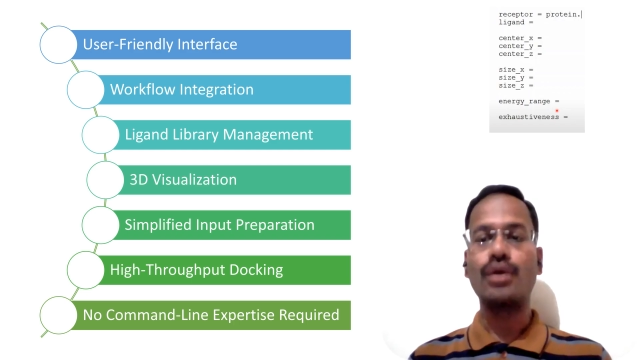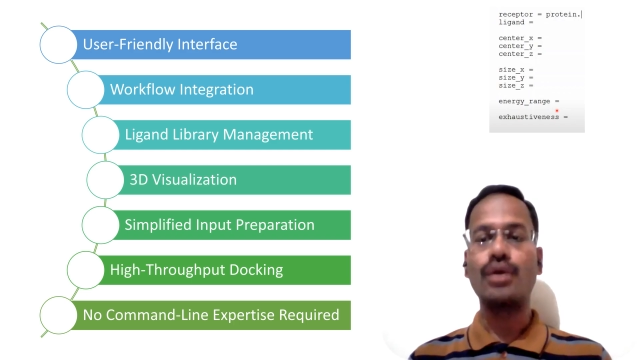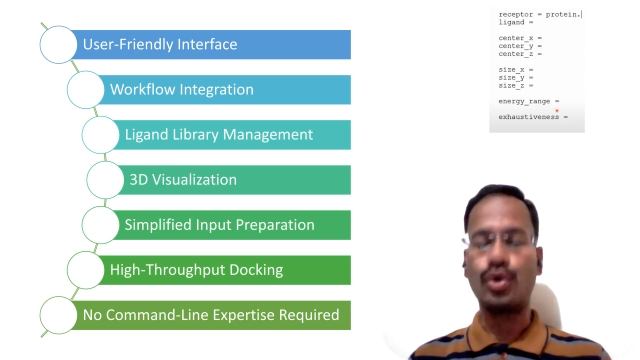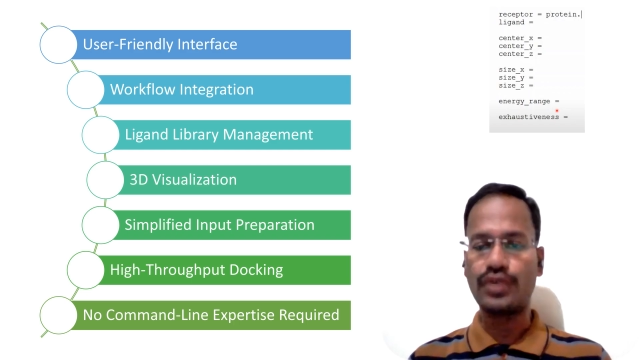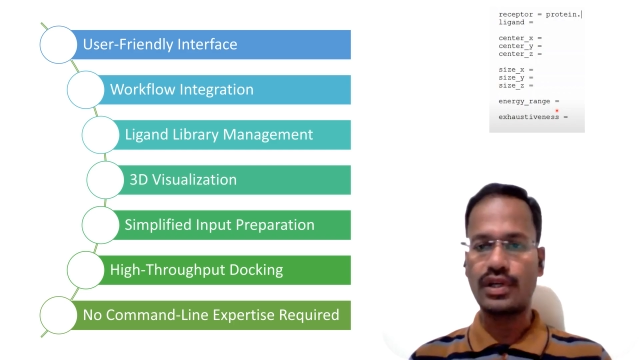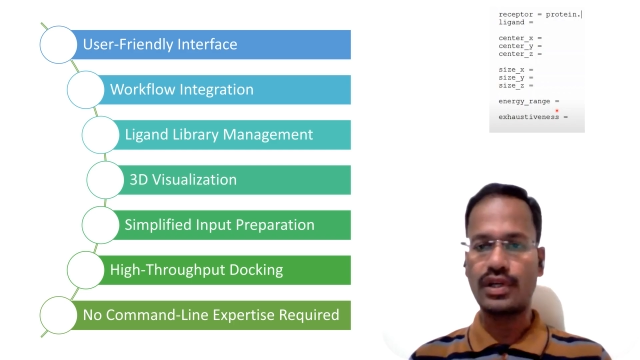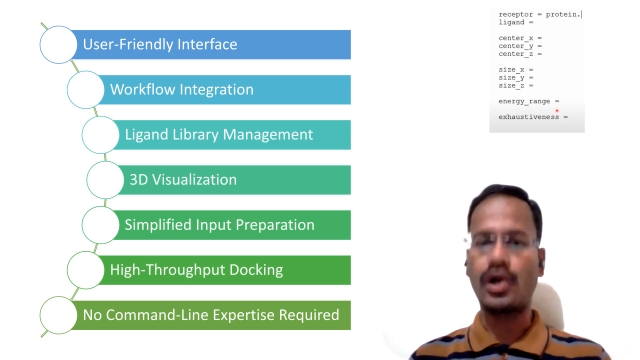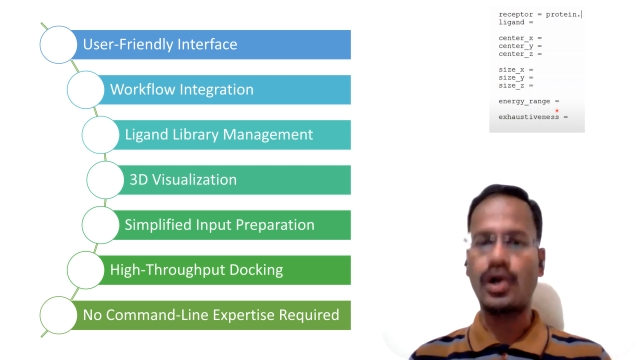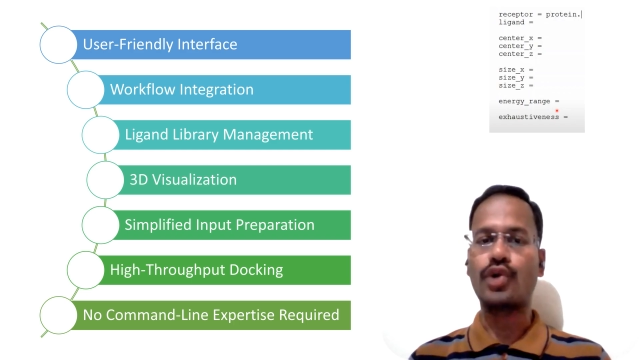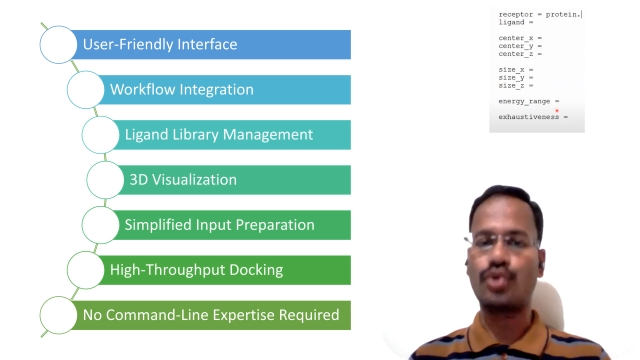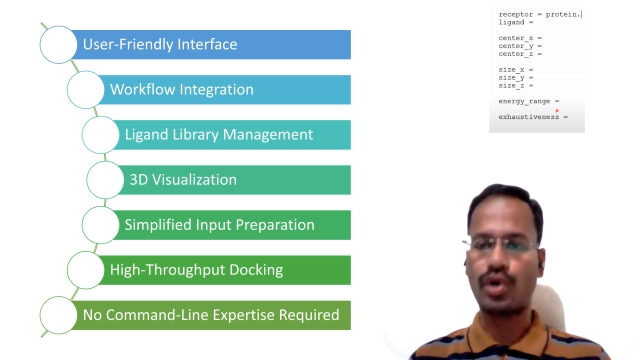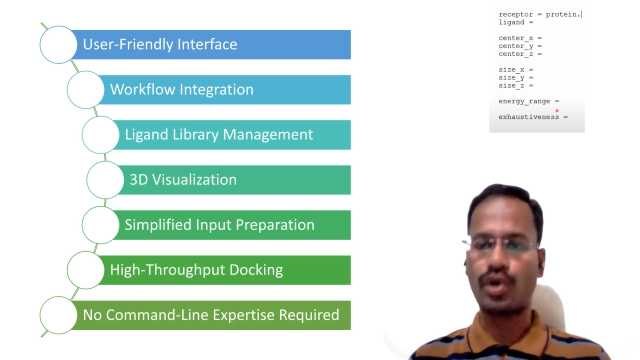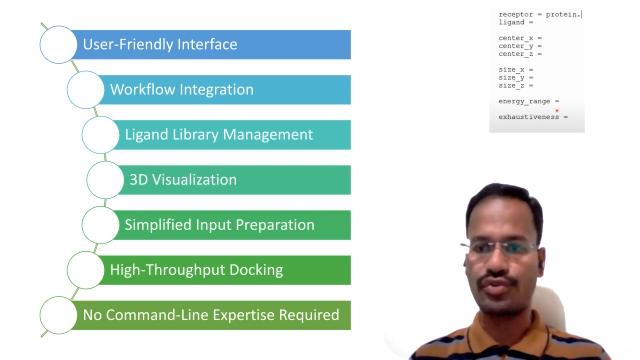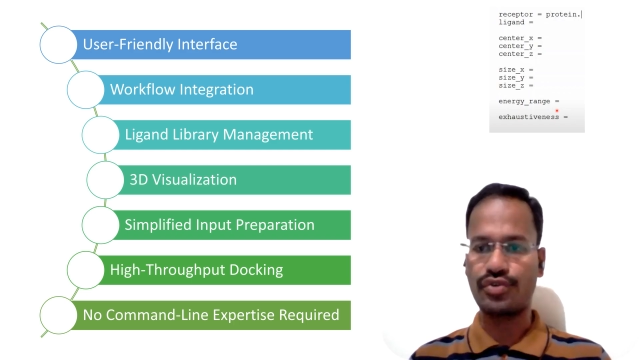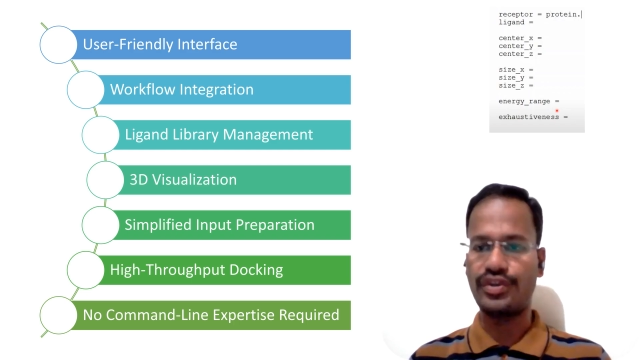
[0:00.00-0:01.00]
over
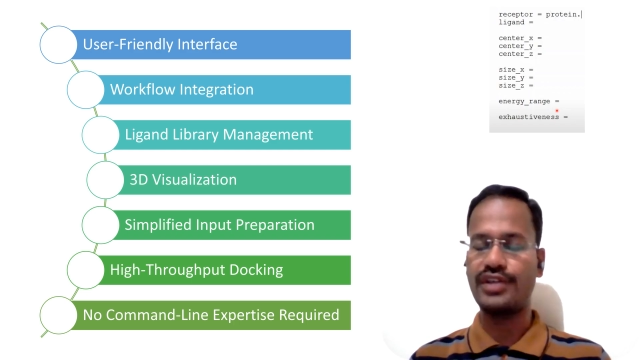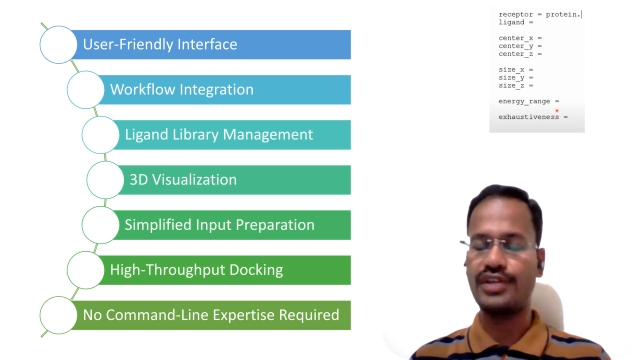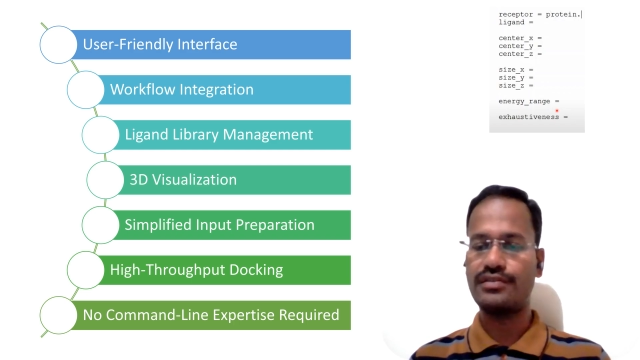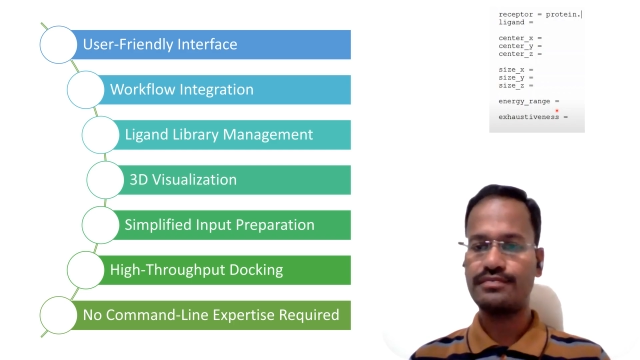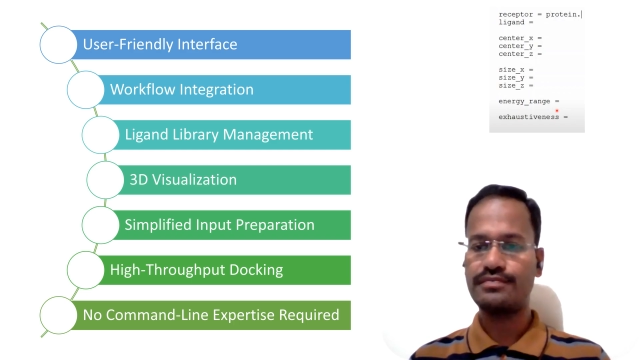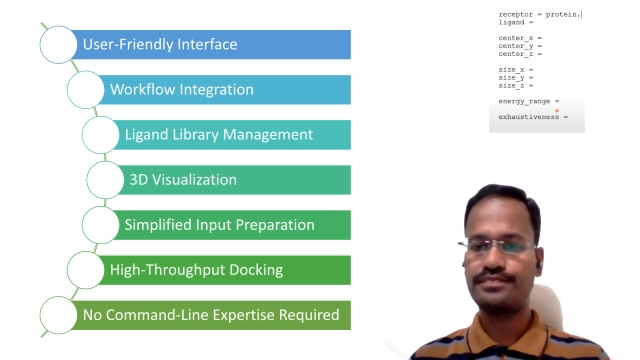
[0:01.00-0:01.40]
Autodoc Vina.